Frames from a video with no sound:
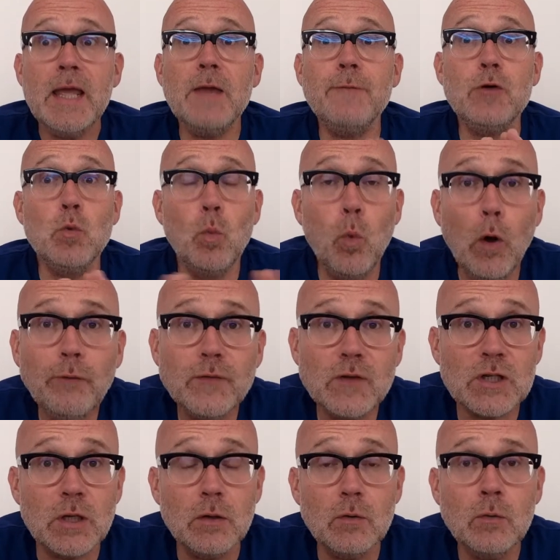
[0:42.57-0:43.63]
If you want
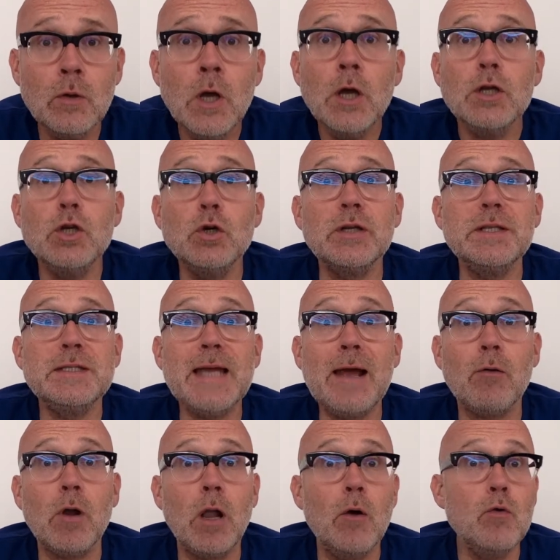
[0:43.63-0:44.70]
to, you can
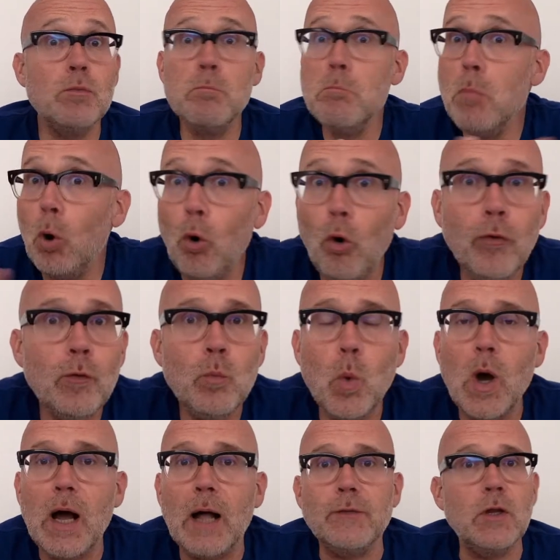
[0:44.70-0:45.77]
download more than
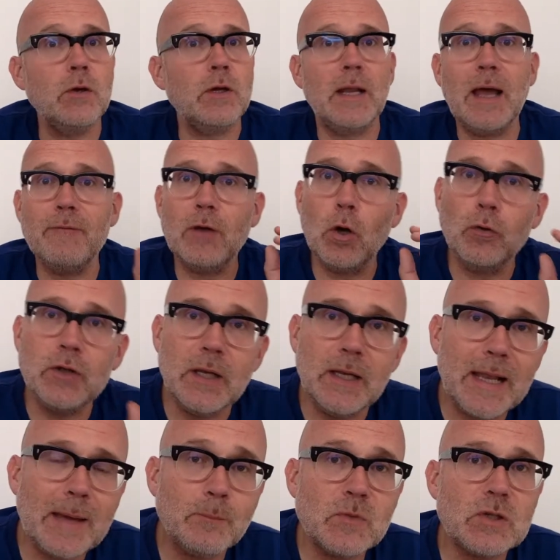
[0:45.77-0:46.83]
one. You can have it on your
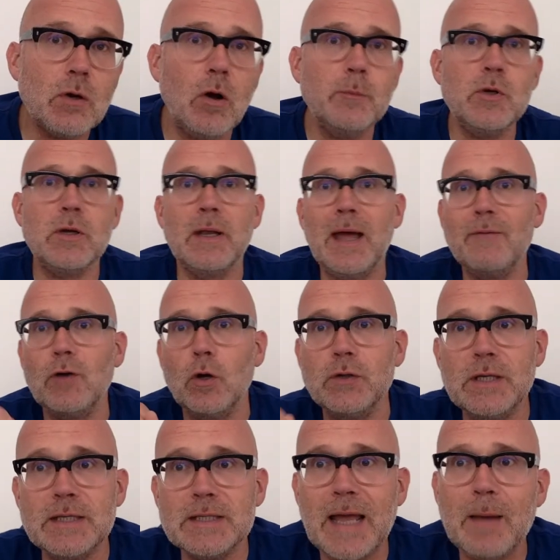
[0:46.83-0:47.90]
laptop, you can have it on
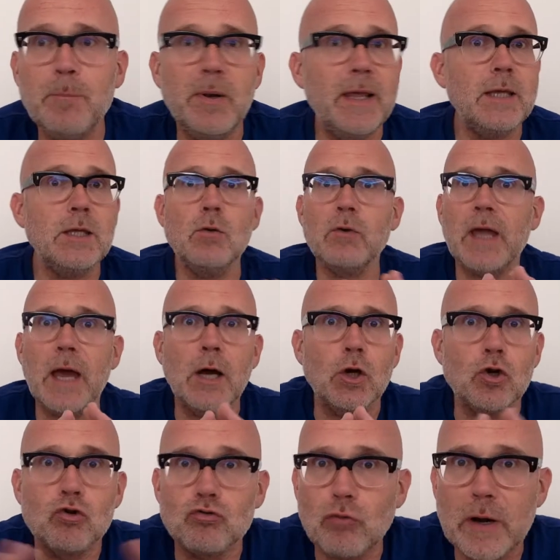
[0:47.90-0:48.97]
your tablet. You'll get
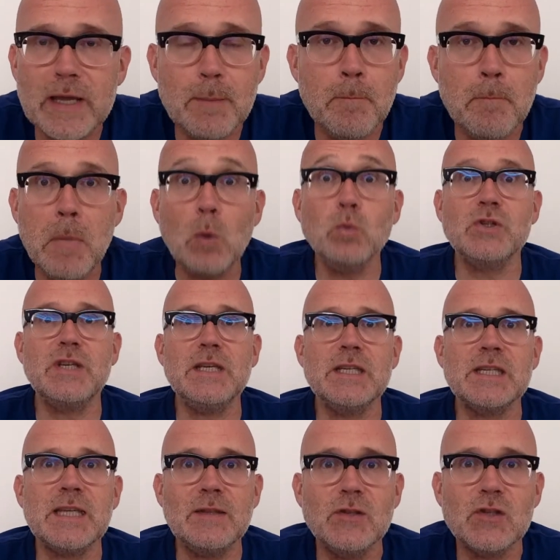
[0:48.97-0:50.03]
a great
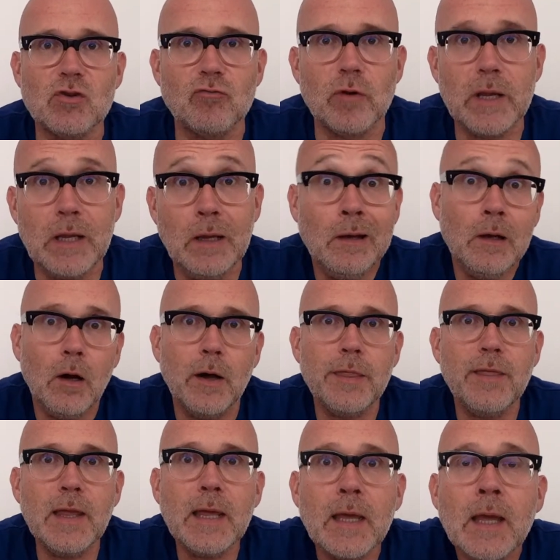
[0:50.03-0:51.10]
multi-sensory, I
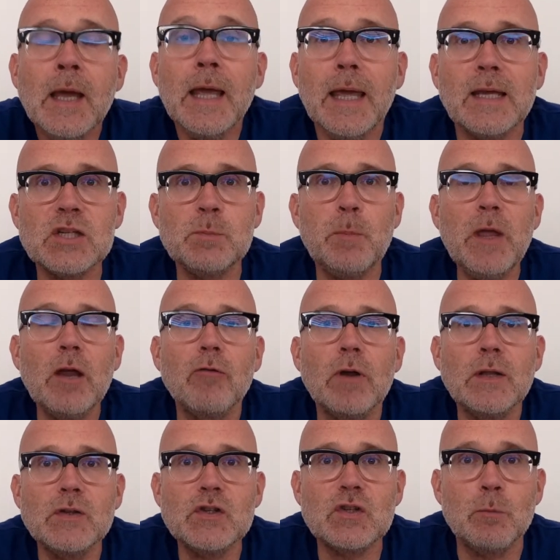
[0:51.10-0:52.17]
think,
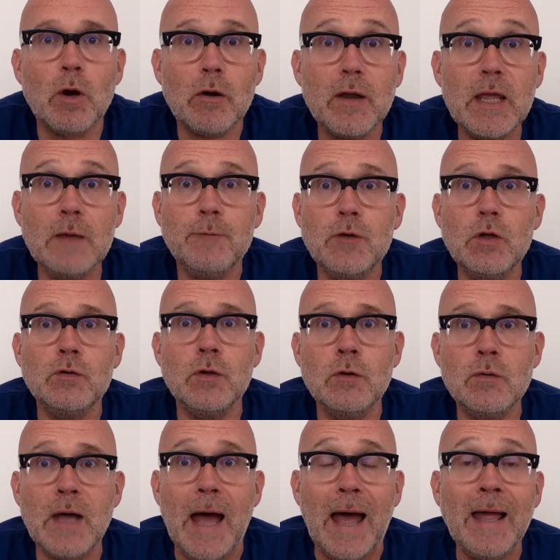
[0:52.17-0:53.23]
experience tomorrow if you
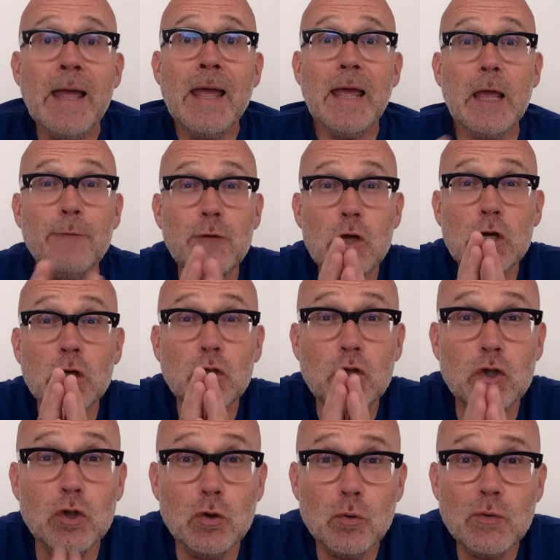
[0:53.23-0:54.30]
do that. If you can
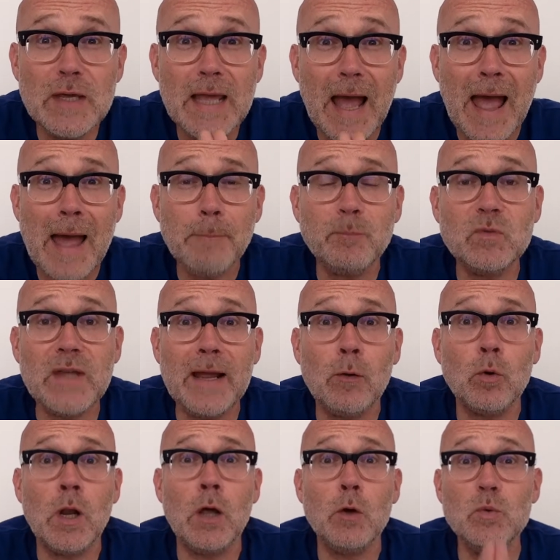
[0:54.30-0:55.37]
do the app
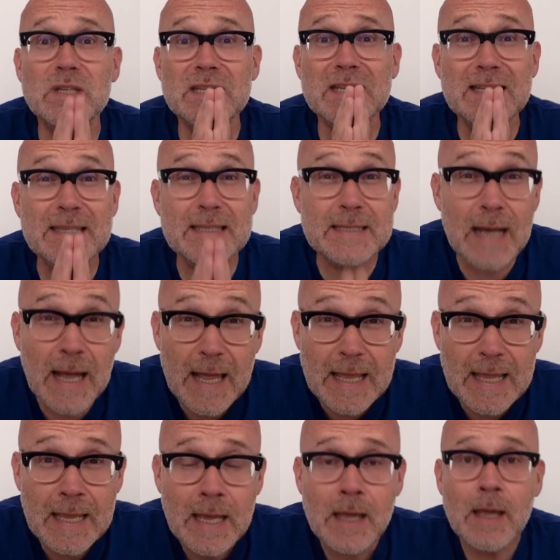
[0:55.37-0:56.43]
download
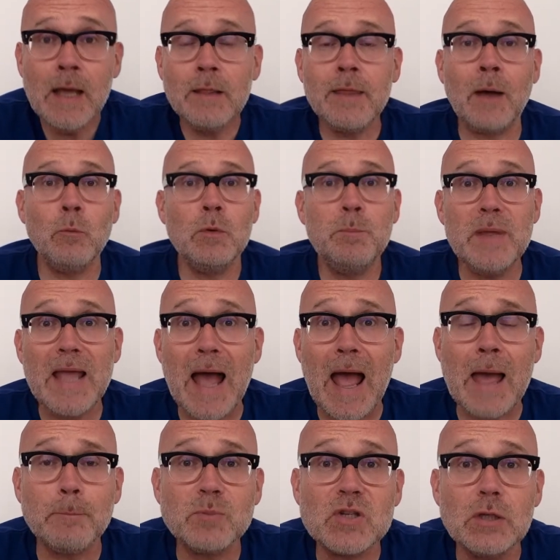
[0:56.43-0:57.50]
today, that would be
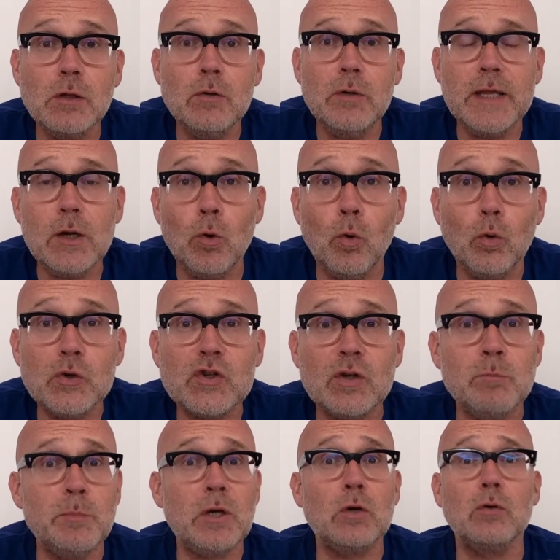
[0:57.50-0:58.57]
absolutely
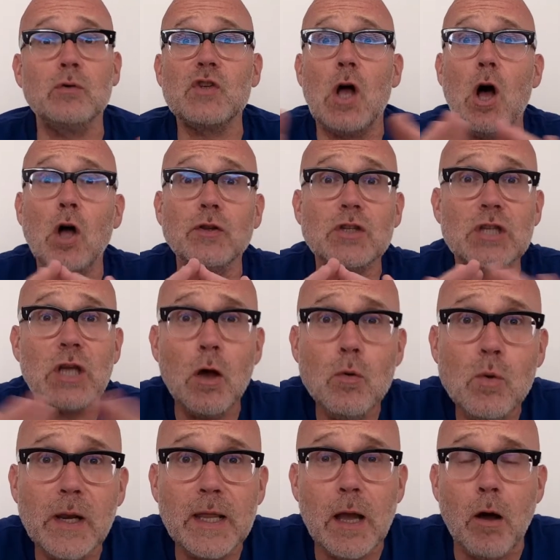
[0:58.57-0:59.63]
awesome because our
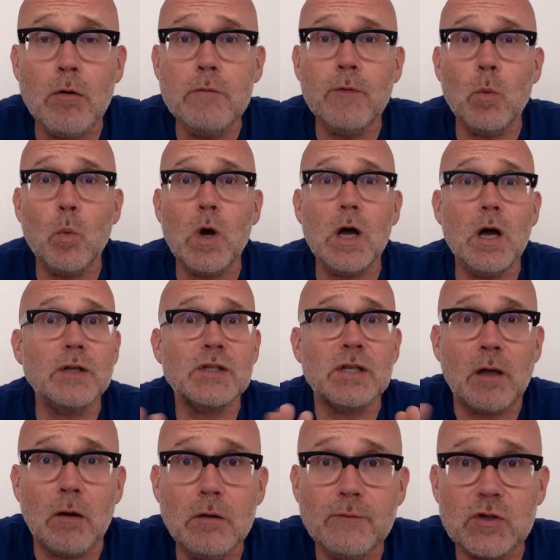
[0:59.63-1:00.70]
totally overworked and
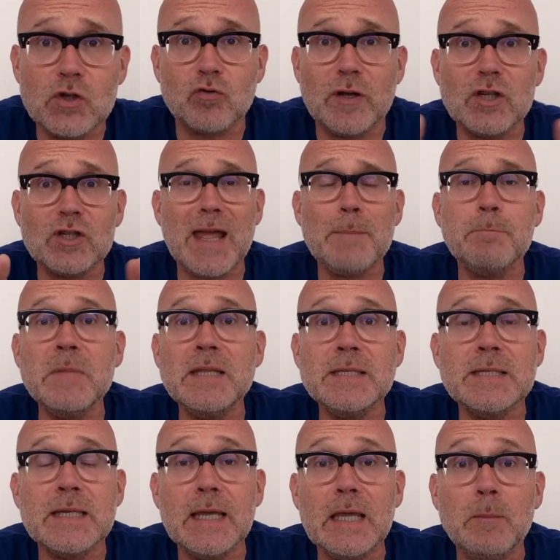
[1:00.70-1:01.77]
overstretched admin
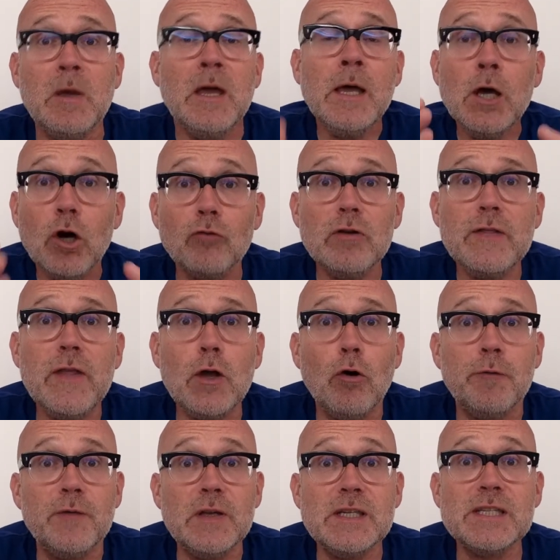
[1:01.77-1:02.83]
team are in the
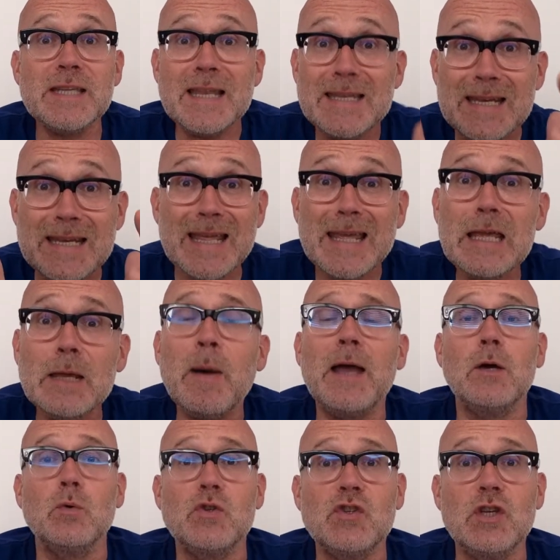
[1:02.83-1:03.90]
office sending
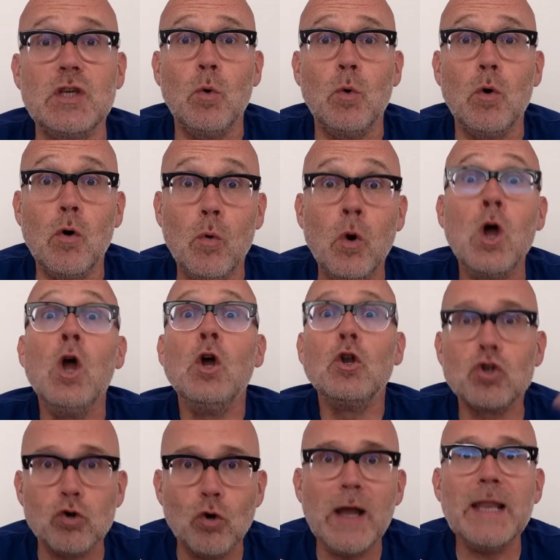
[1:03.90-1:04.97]
emails all
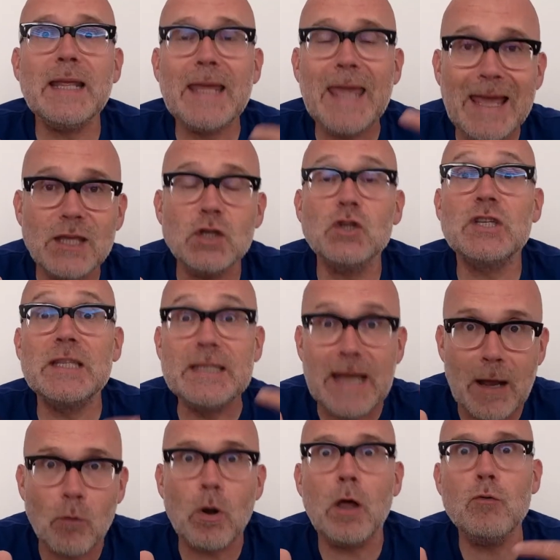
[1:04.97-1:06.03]
trying to get you to
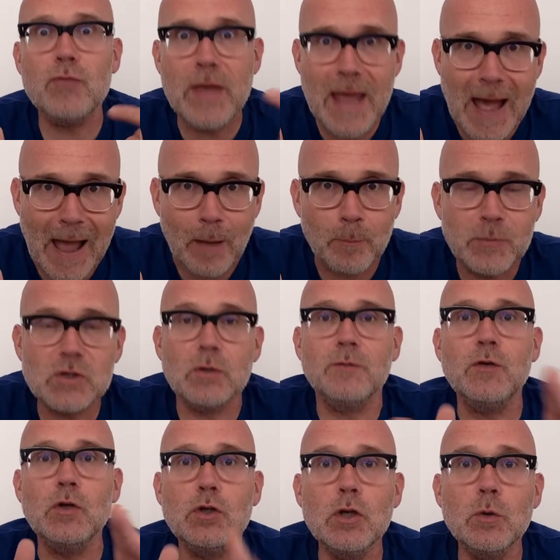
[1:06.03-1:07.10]
download the app. So if
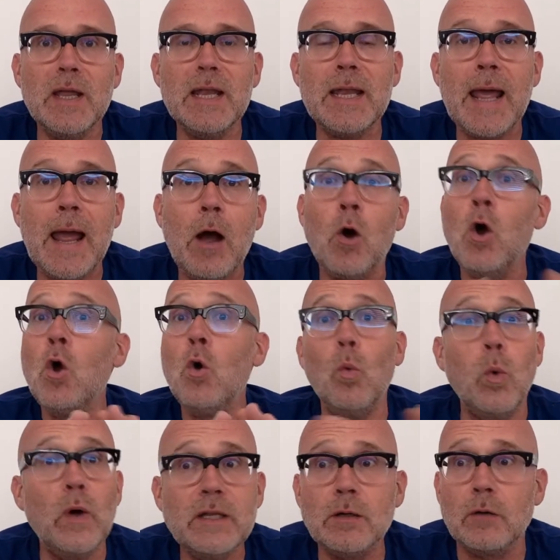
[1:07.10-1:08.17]
you do it now,
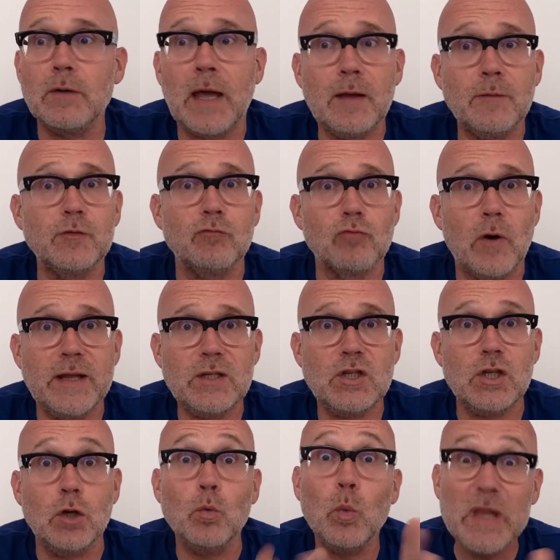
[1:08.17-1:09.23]
we don't have to write
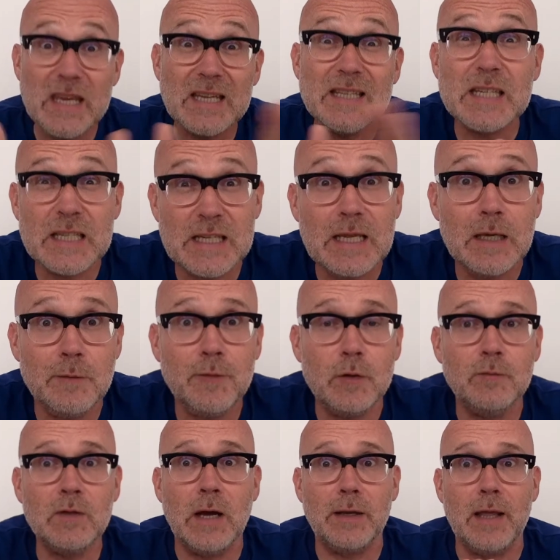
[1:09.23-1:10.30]
to you. We can see if
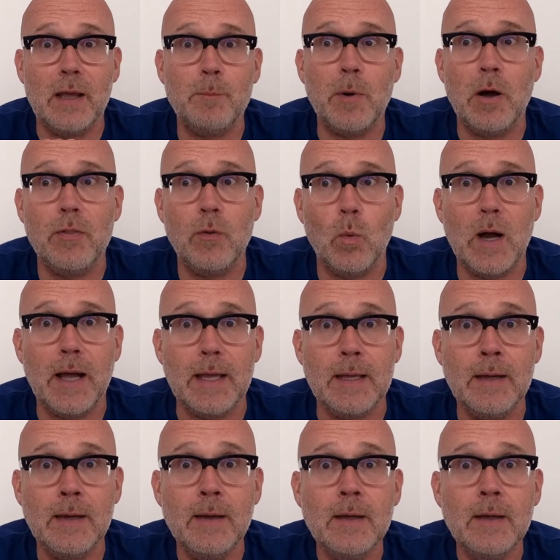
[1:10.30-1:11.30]
you've done it, by the way.